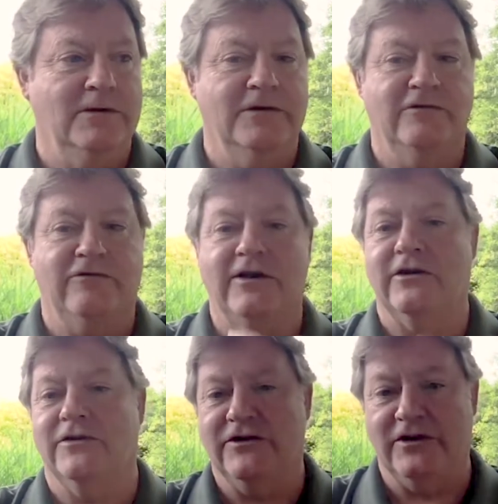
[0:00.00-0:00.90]
flick
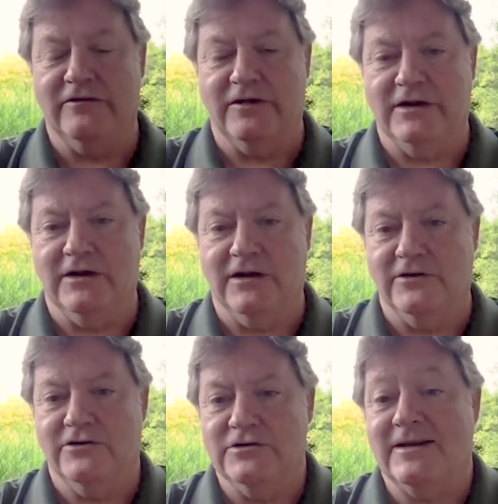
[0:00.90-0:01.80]
on the TV and
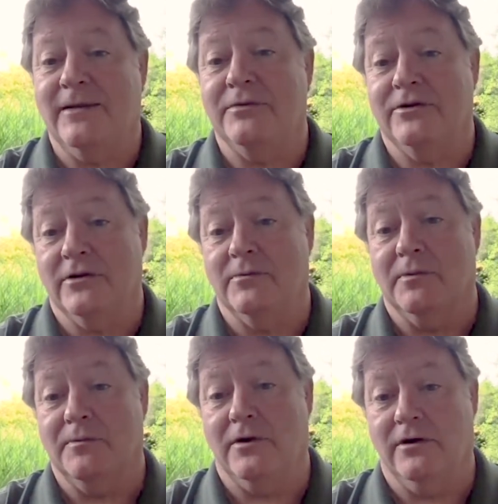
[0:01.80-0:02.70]
you just happen to come
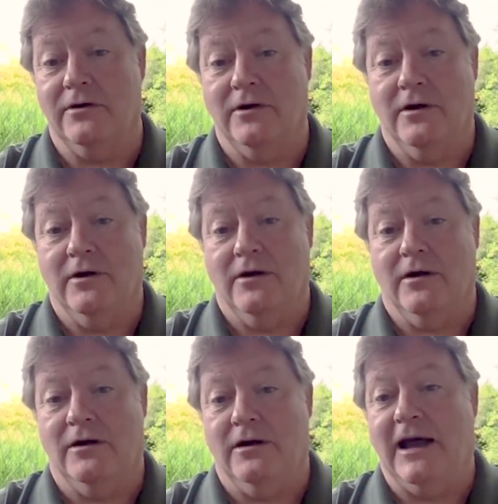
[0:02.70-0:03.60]
upon
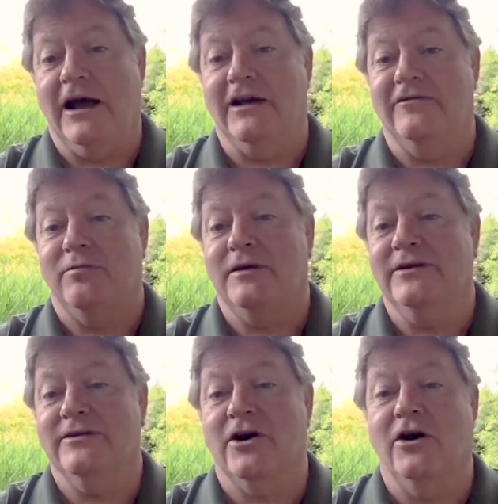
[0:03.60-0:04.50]
a live
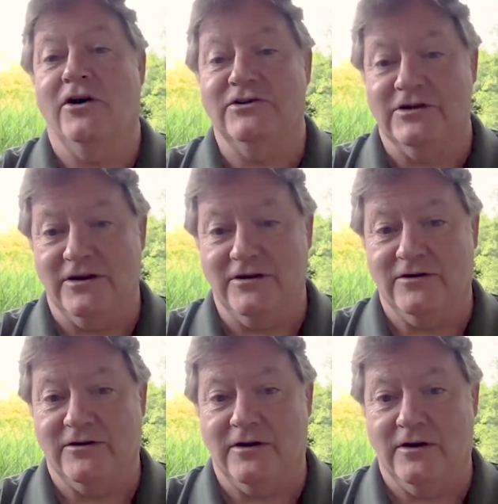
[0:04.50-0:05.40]
police car
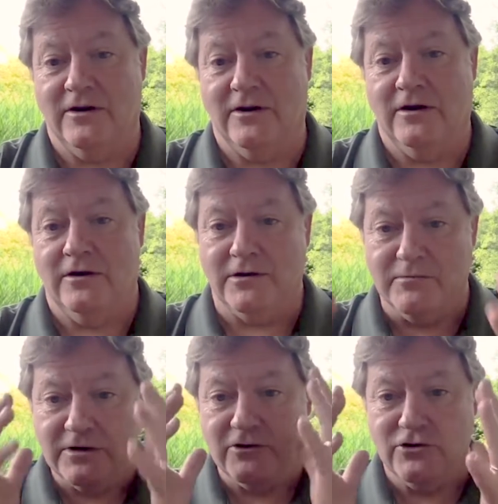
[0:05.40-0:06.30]
chase. Your
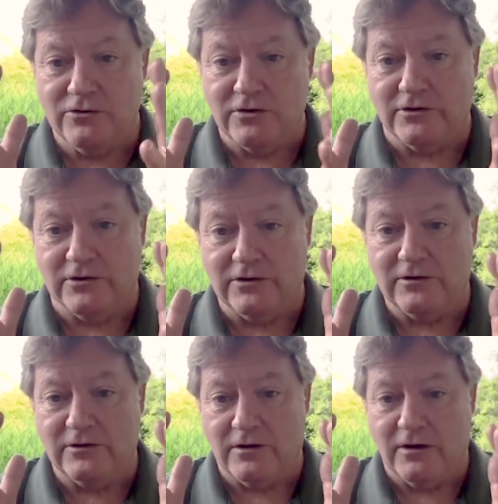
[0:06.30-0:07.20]
mirror
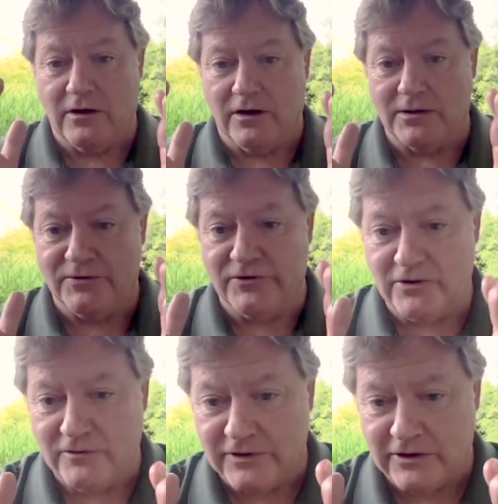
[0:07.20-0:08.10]
neurons are
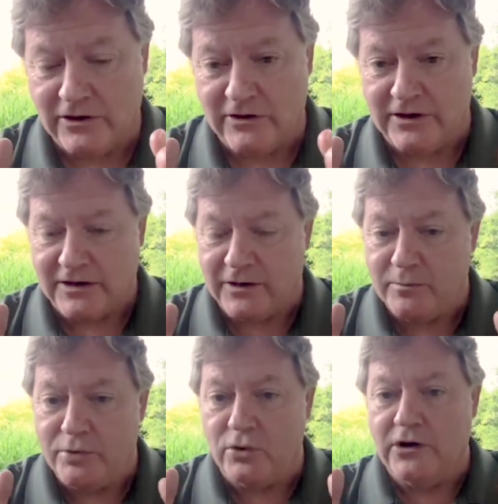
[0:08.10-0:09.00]
observing and learning, and they'll
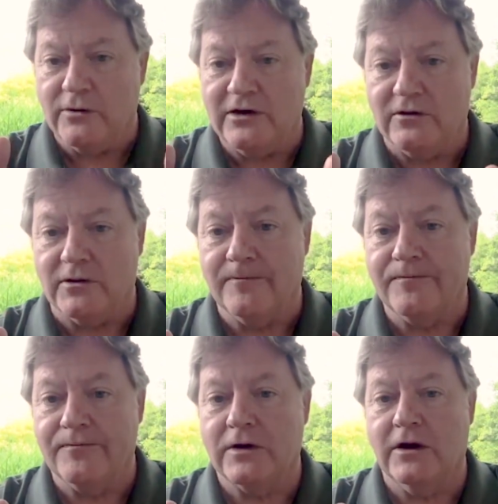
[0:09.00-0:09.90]
pull you into it,
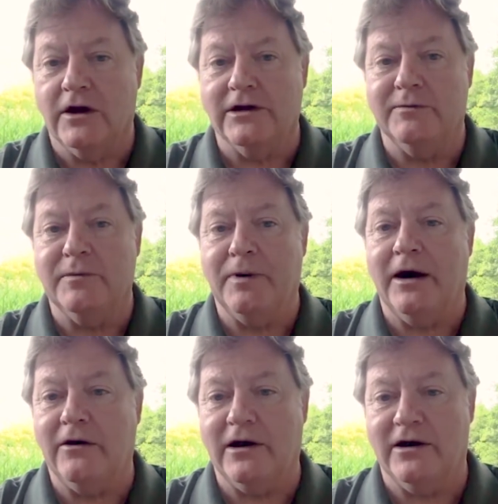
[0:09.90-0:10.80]
and you'll be
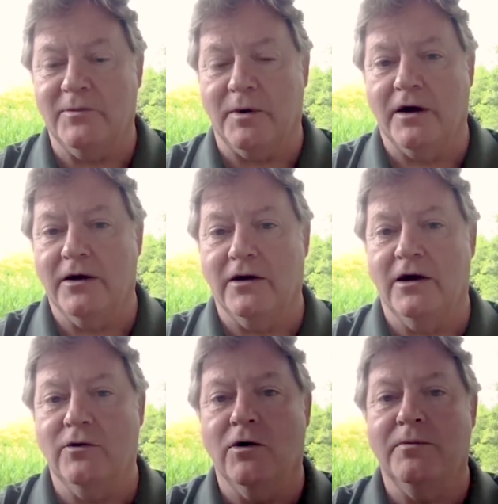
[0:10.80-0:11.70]
paralyzed by it,
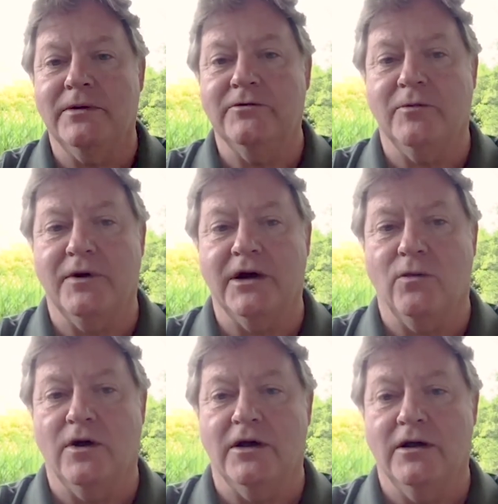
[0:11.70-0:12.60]
and you won't be able to break
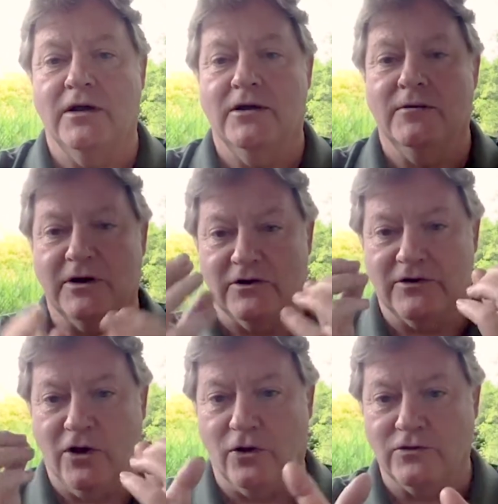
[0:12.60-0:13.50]
away because
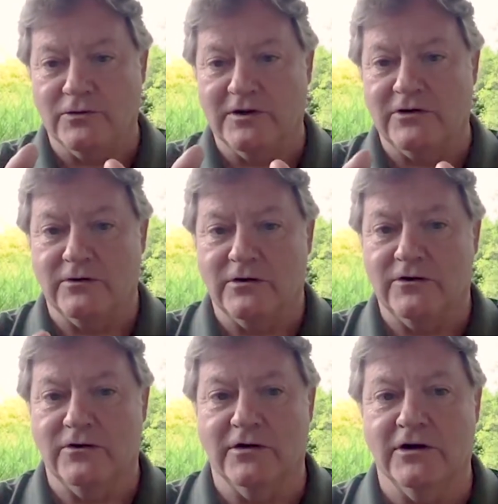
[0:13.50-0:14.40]
they hold you into it
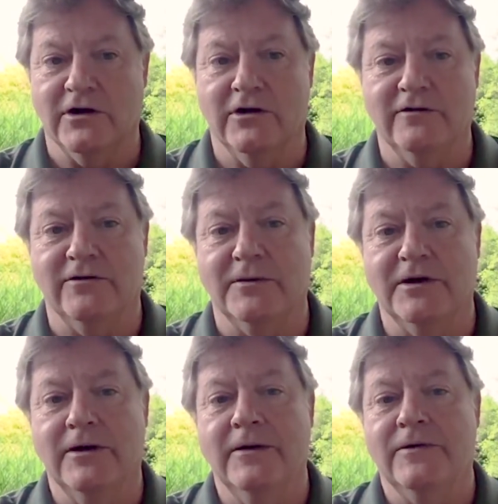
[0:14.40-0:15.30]
so you can learn from it.
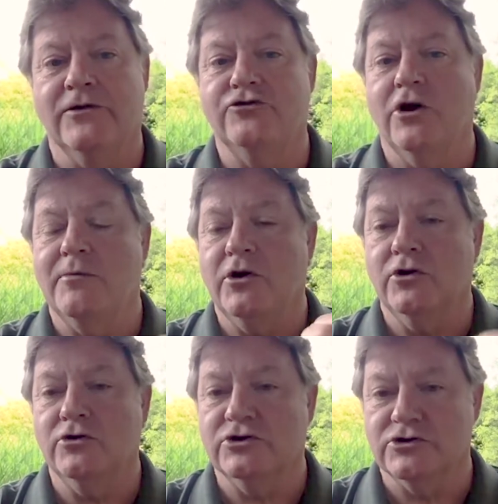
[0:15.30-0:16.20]
The drama
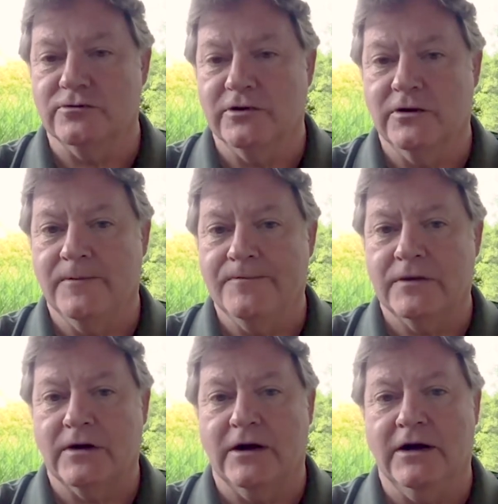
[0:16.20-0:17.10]
hooks you
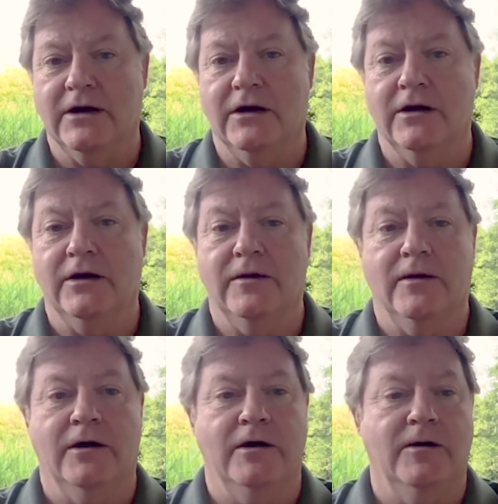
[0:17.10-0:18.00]
in
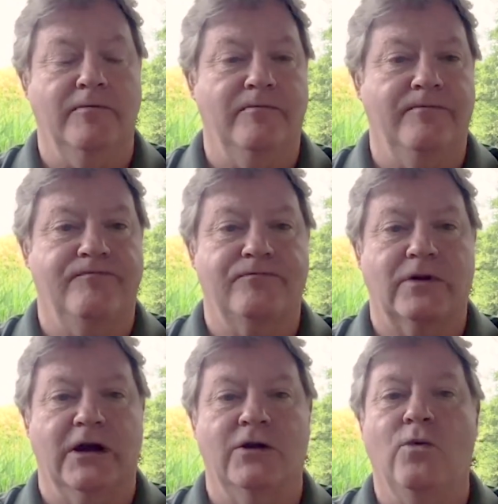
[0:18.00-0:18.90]
um,
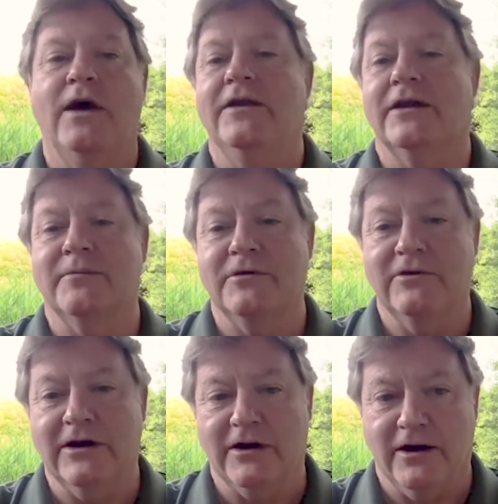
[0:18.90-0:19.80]
in a way that can be
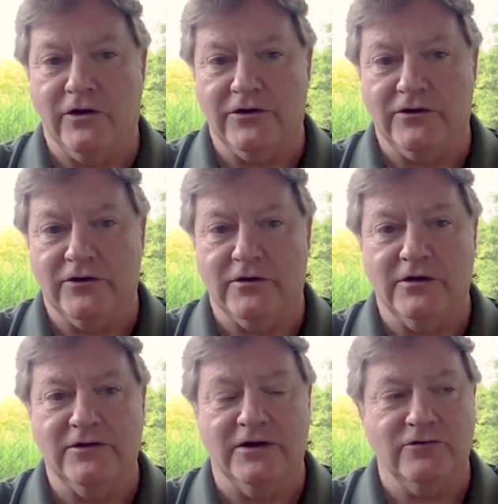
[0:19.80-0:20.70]
really unhealthy to you.
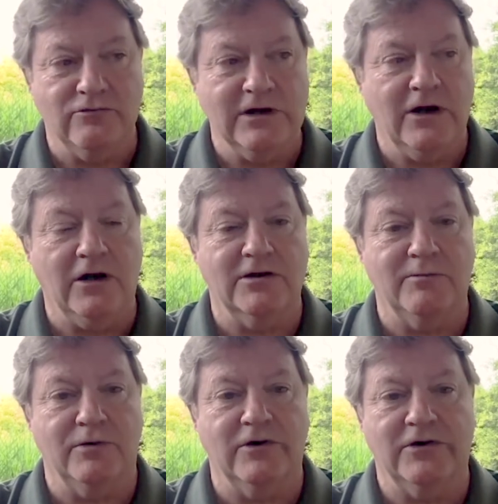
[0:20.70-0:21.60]
It's it's really hard to
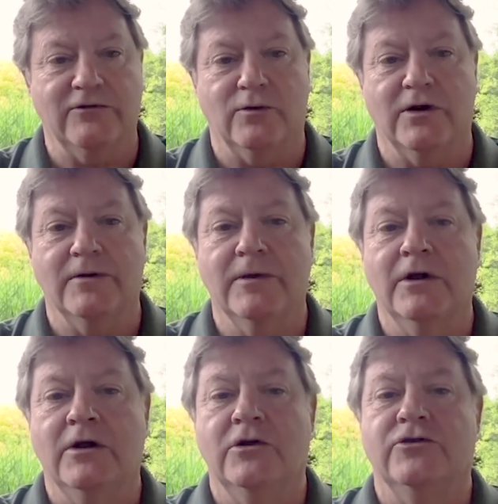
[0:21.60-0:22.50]
pull yourself away.
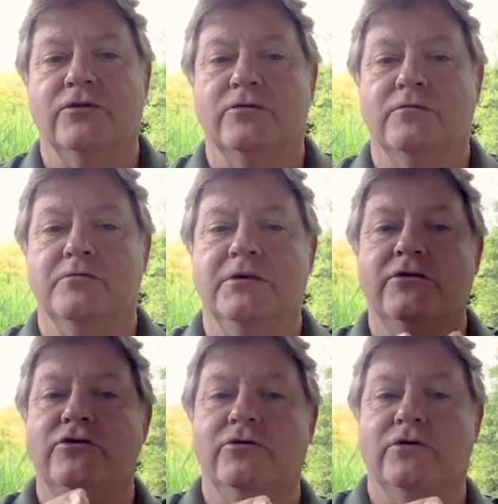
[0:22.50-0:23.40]
So
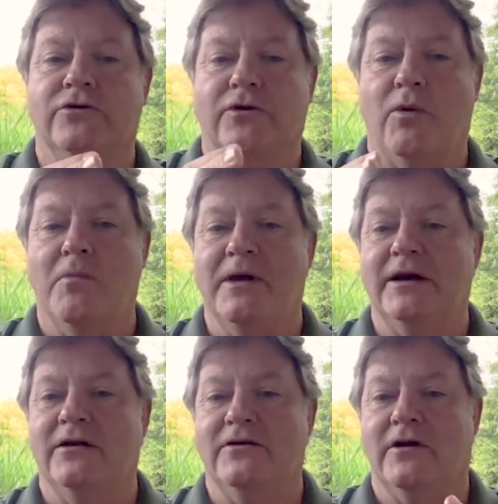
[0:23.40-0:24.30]
mirror neurons are what
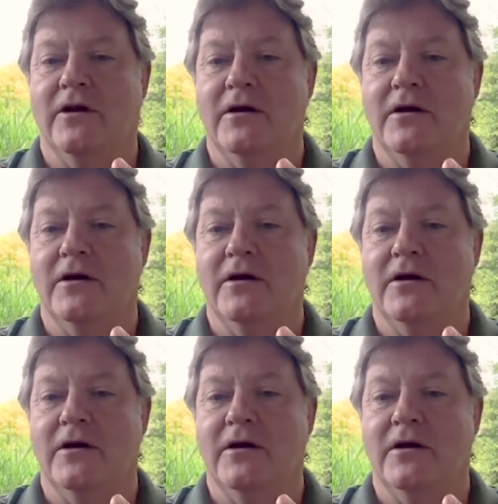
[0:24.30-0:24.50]
make us